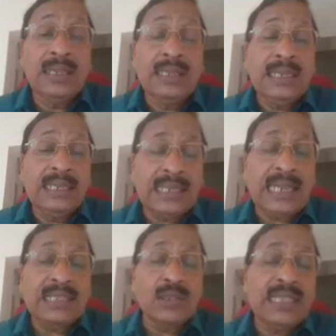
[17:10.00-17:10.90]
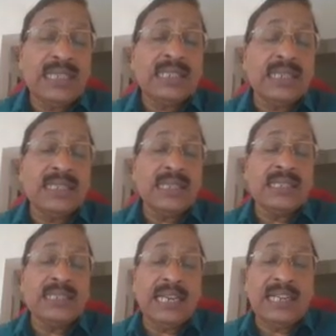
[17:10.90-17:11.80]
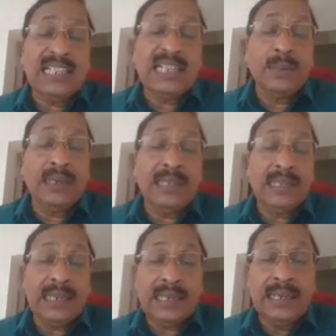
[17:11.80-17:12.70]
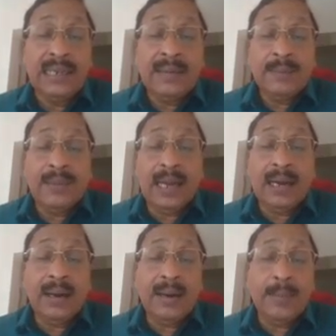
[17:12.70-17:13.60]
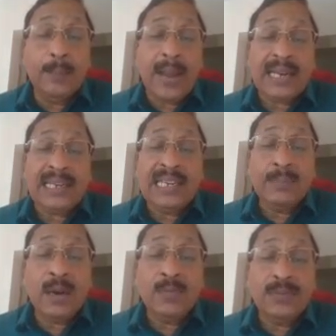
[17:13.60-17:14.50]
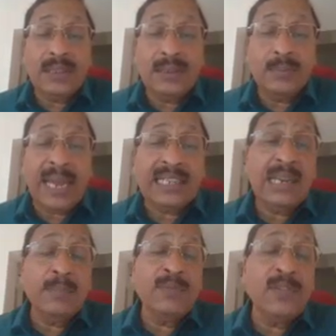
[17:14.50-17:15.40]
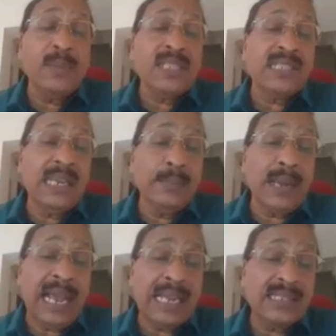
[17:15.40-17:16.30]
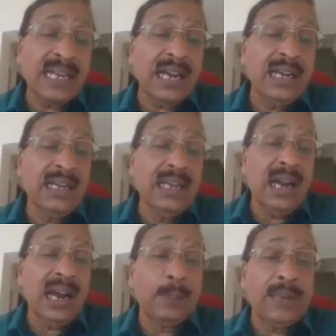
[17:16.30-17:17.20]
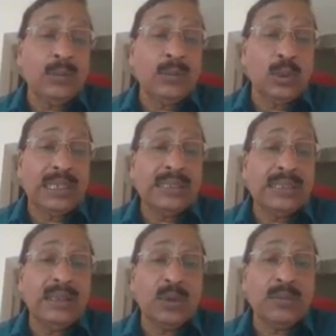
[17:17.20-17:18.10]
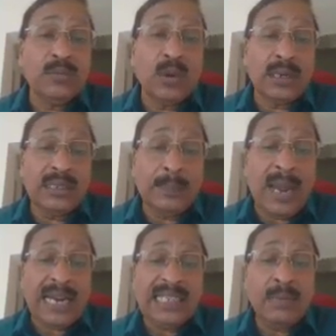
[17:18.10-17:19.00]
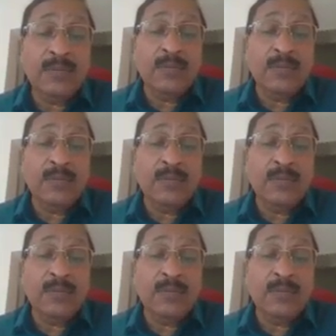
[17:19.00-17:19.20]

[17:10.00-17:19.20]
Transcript: in the case of series resistance is negligible, here the back EMF will be same as the applied voltage. Therefore, for the back EMF